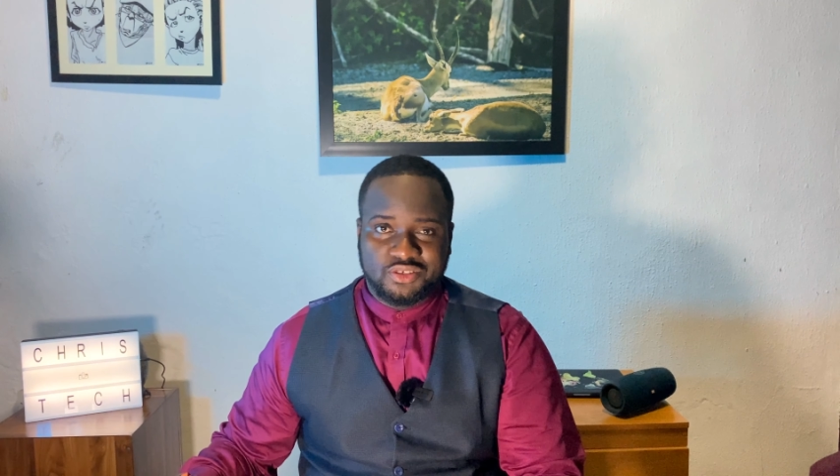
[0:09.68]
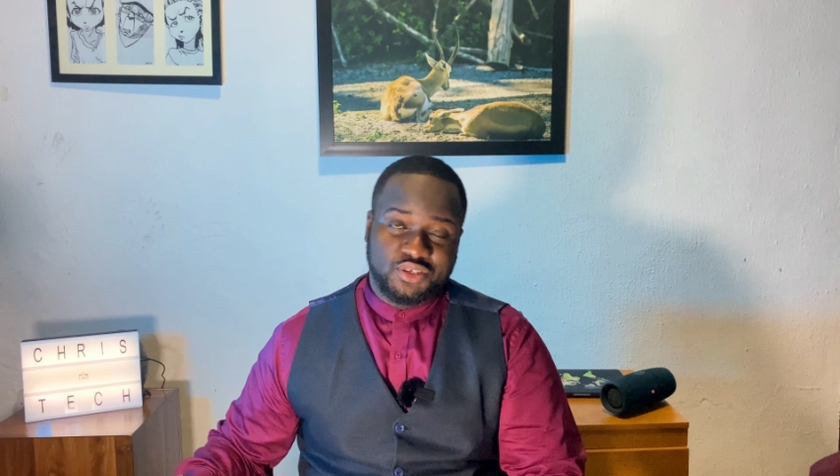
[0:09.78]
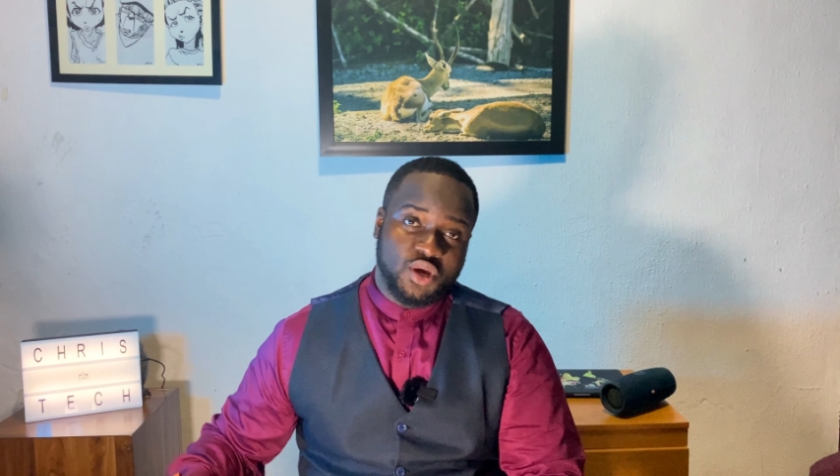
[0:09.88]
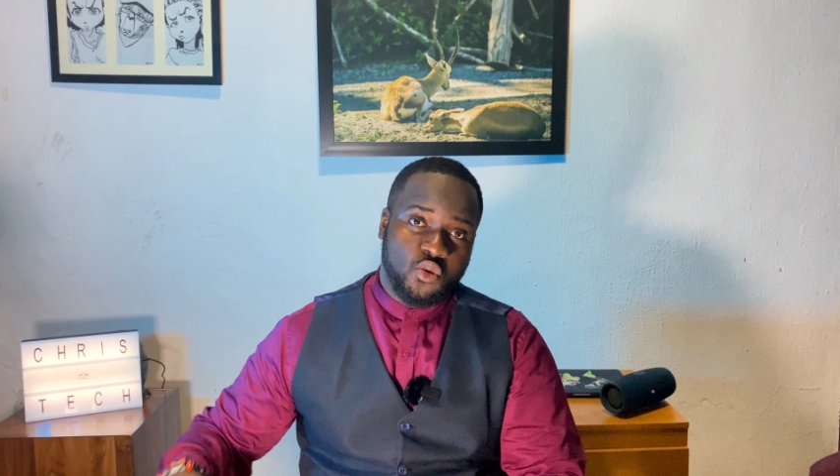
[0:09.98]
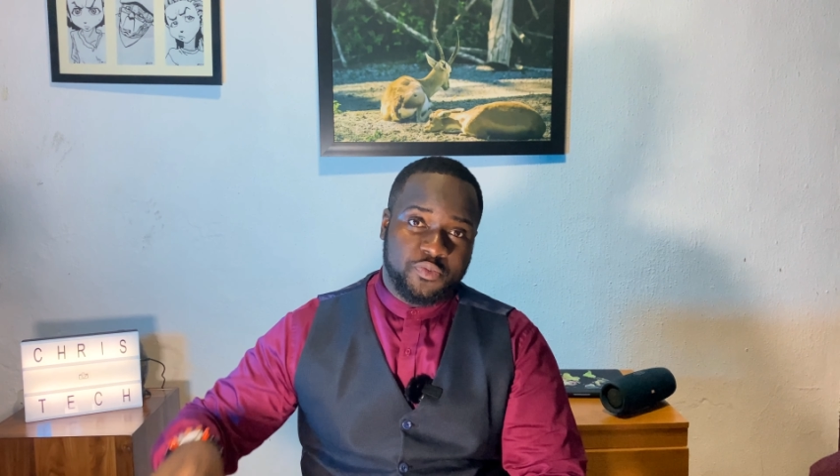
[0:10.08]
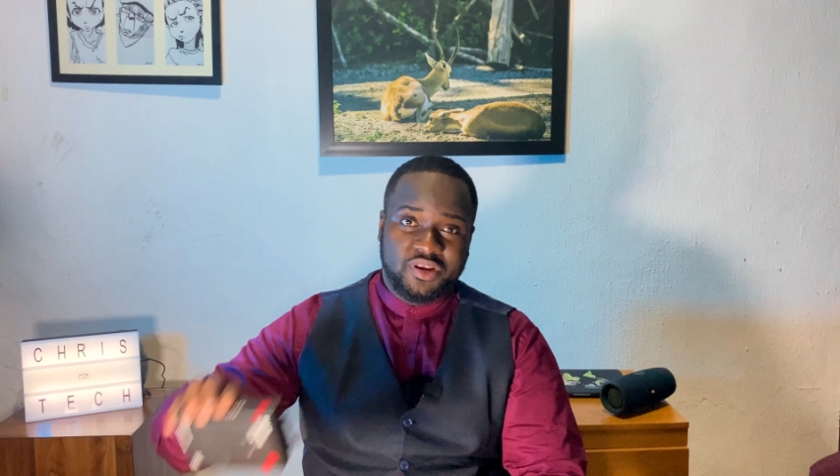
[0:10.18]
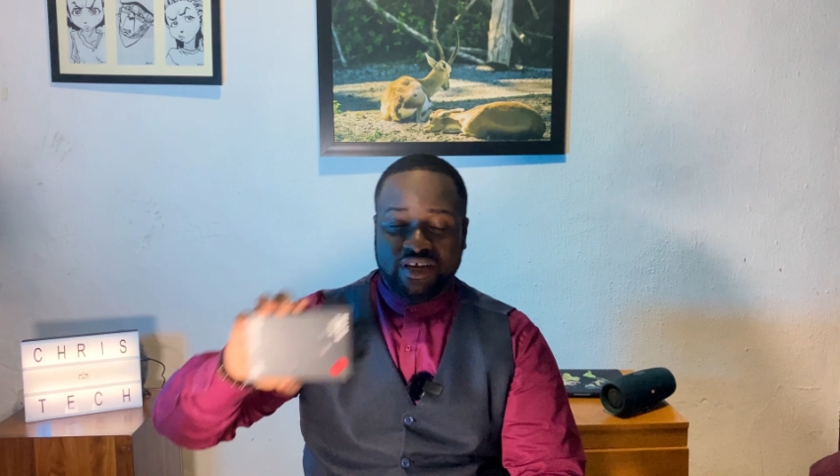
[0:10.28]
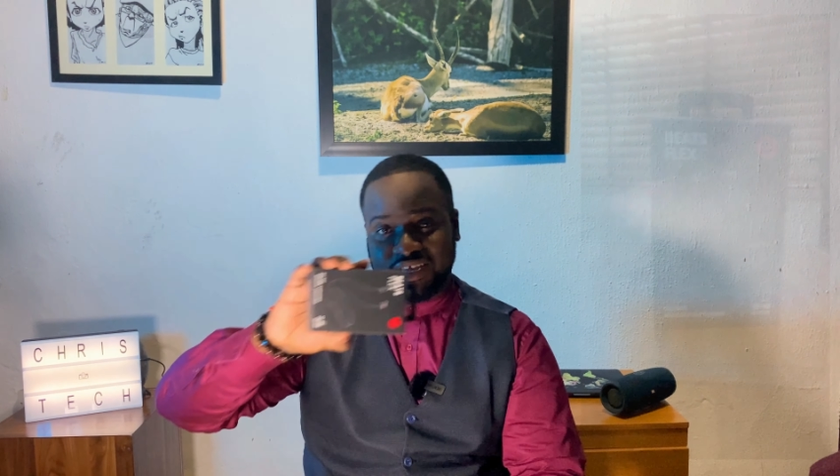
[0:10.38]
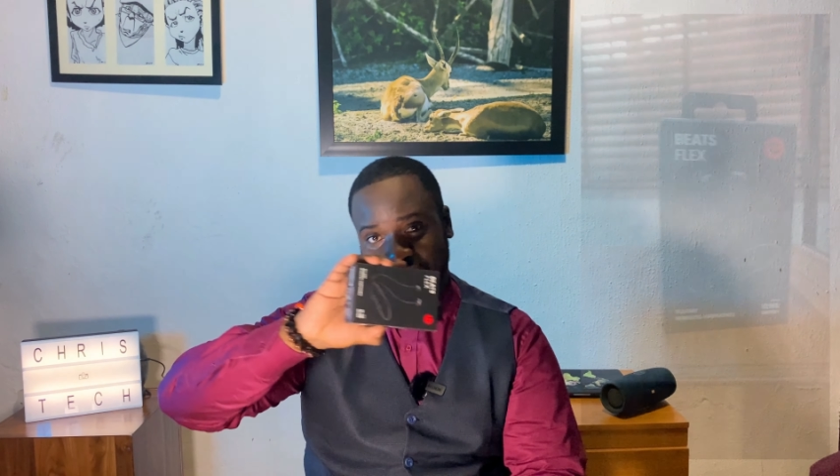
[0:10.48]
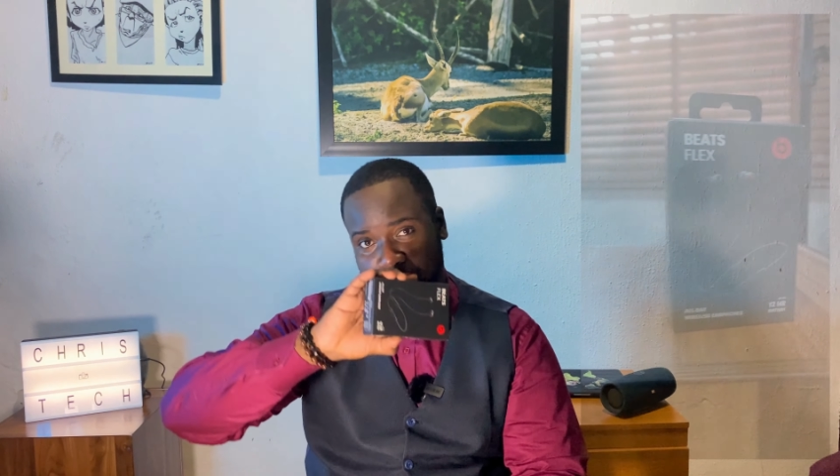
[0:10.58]
Today we'll be
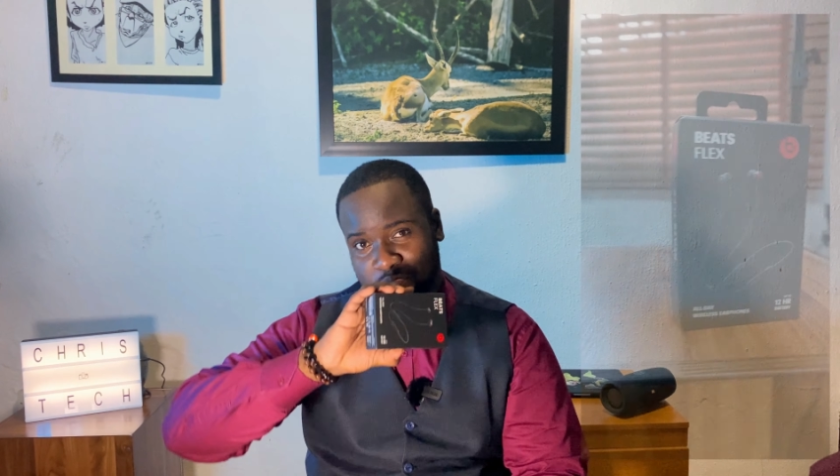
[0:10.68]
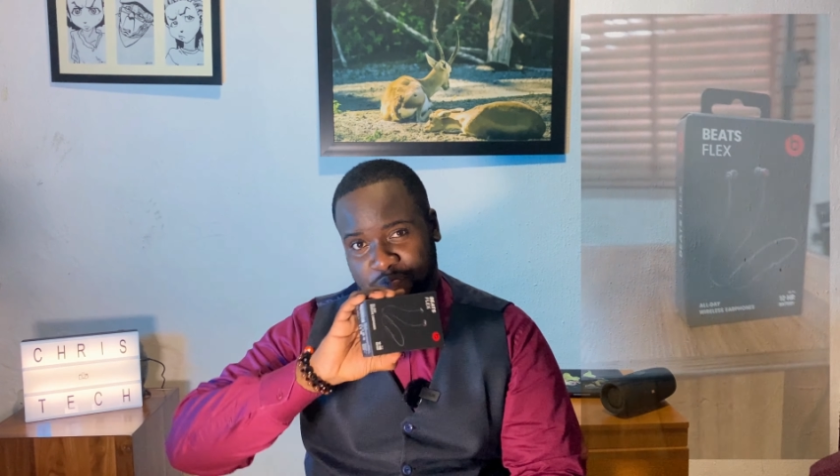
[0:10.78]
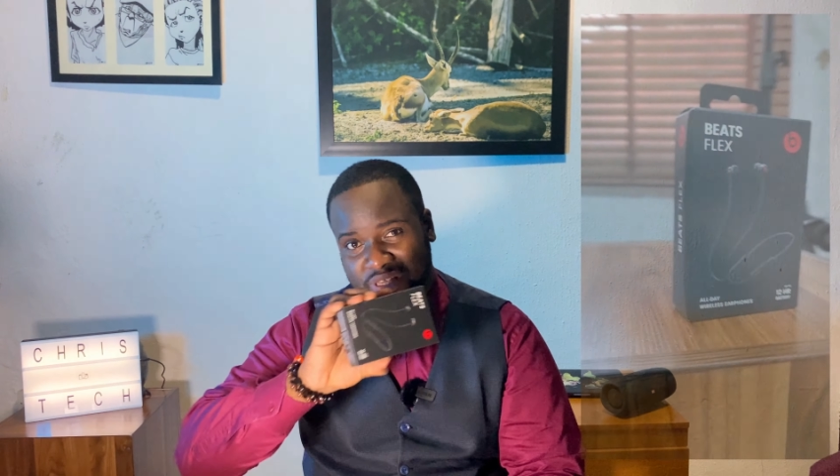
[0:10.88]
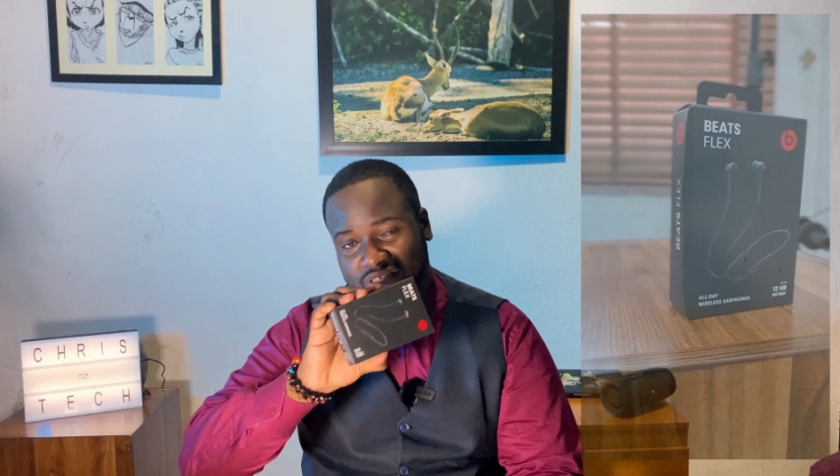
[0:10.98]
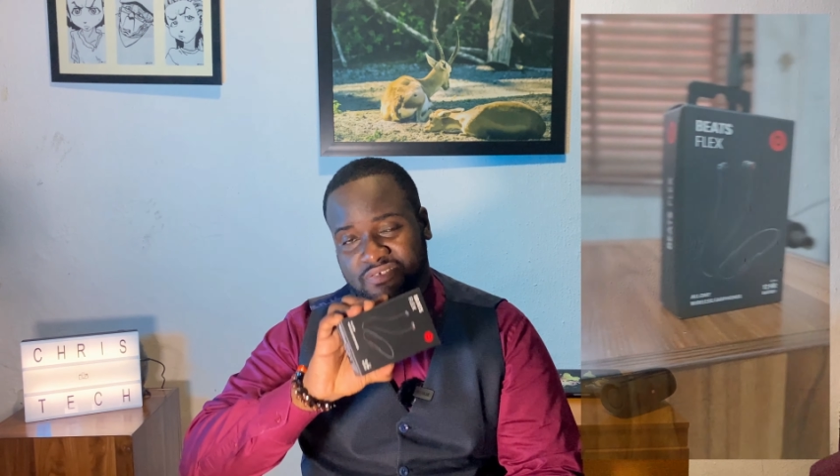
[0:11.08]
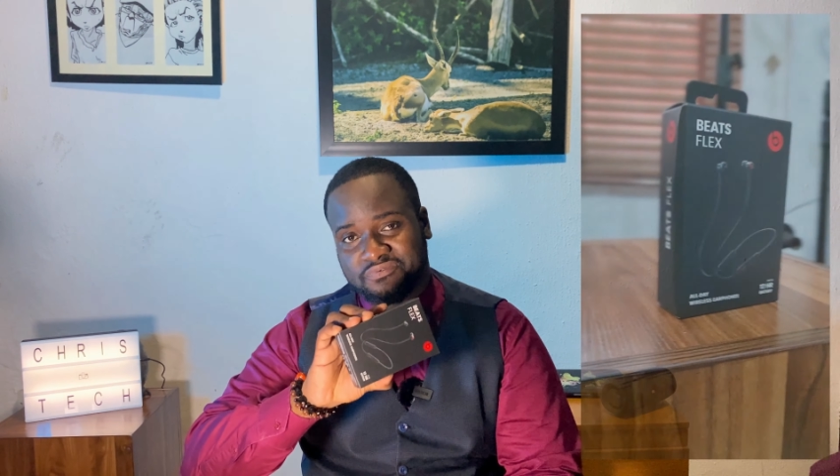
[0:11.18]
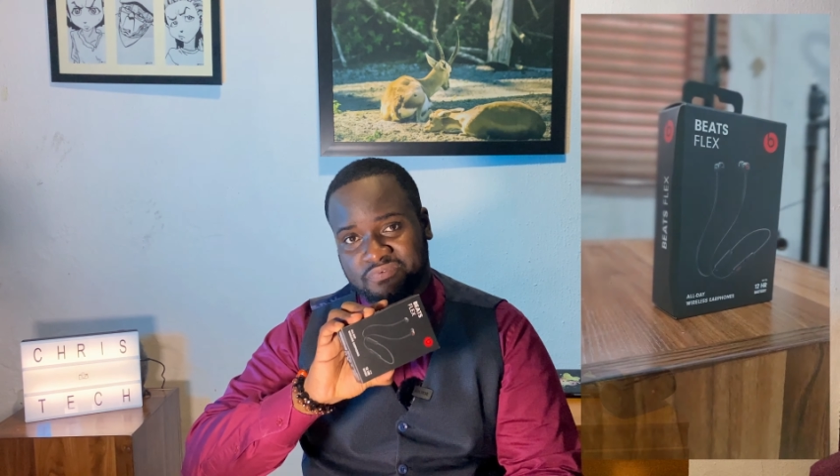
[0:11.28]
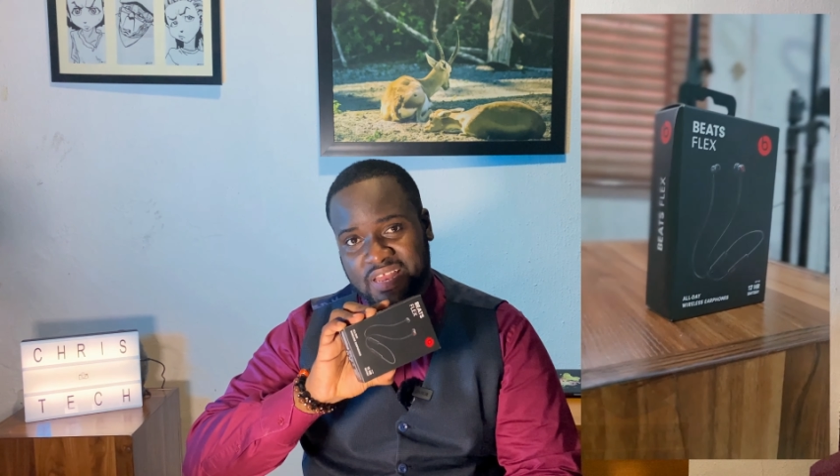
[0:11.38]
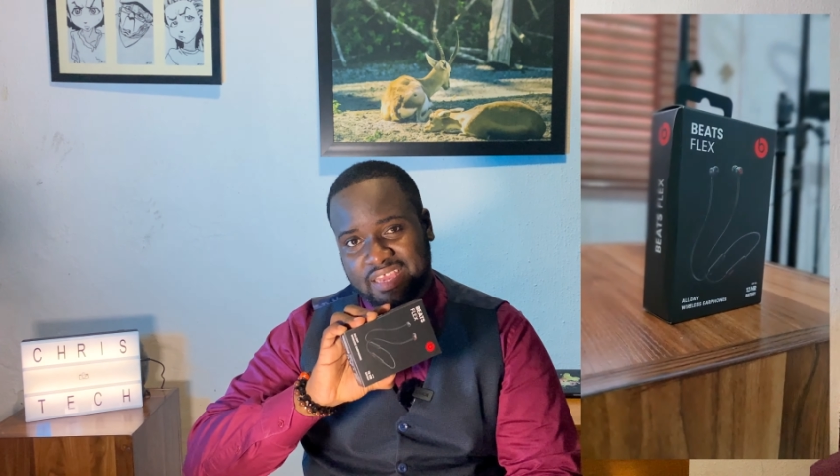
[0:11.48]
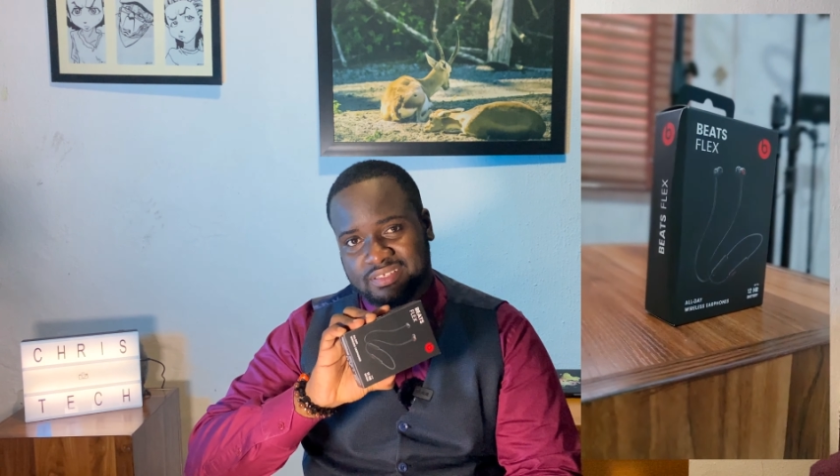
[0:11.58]
looking at the Beats
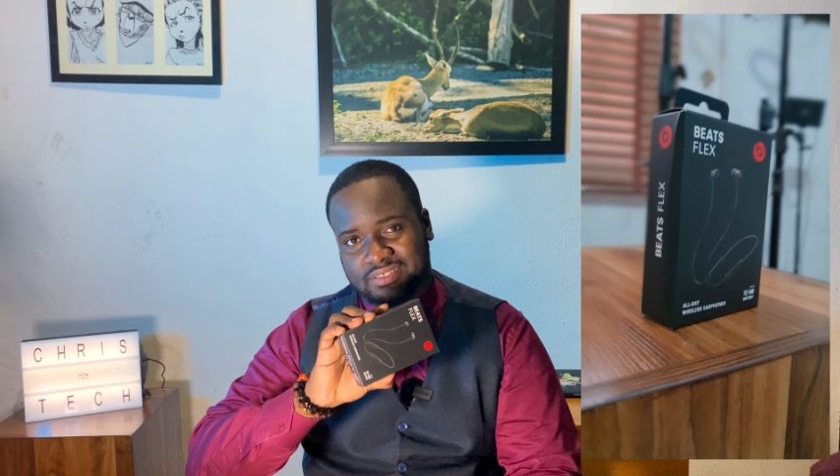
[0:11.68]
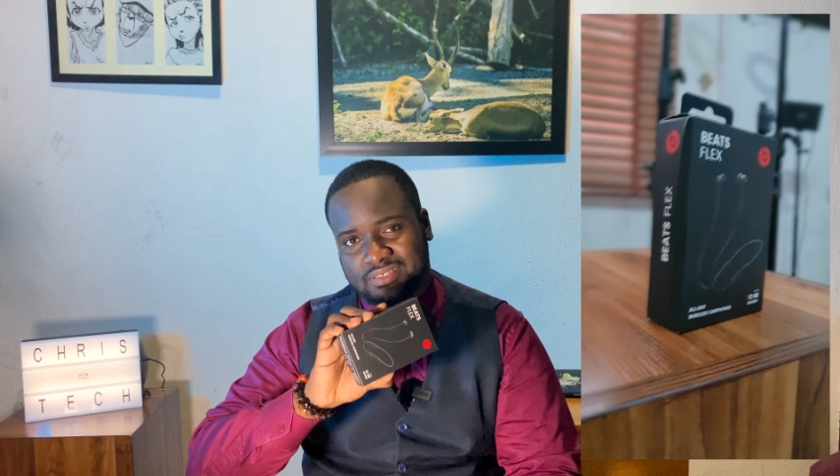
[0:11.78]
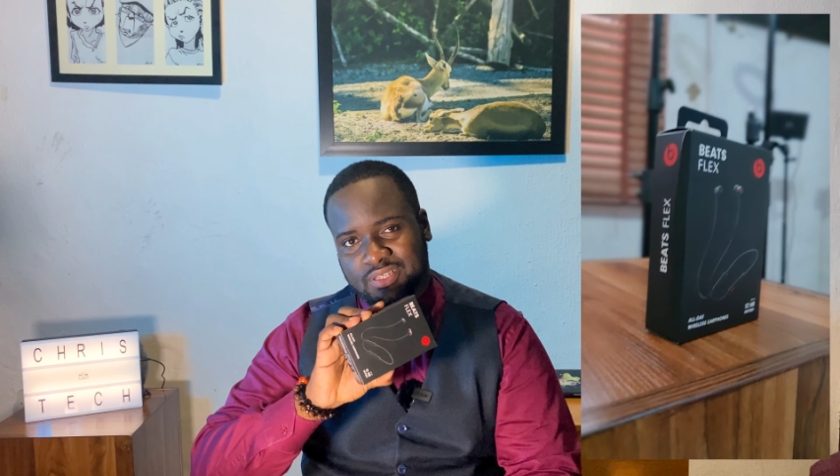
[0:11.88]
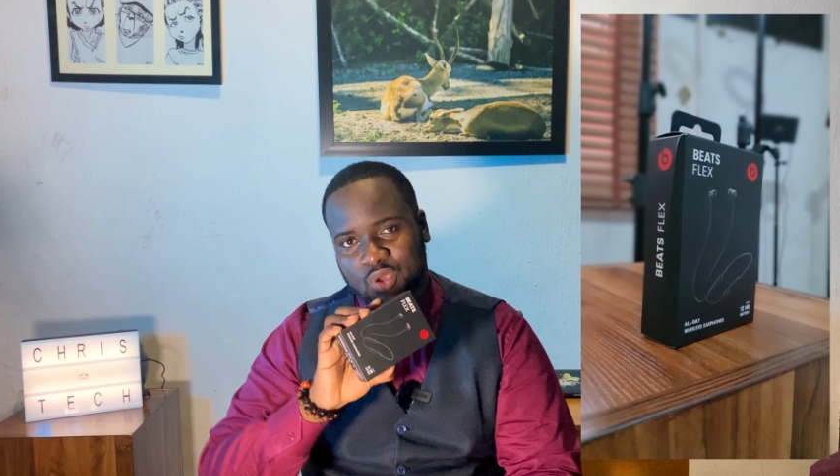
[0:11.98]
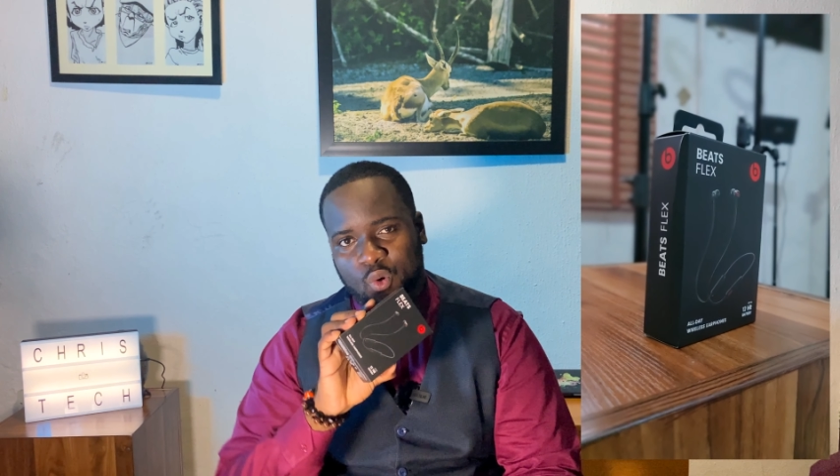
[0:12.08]
Flex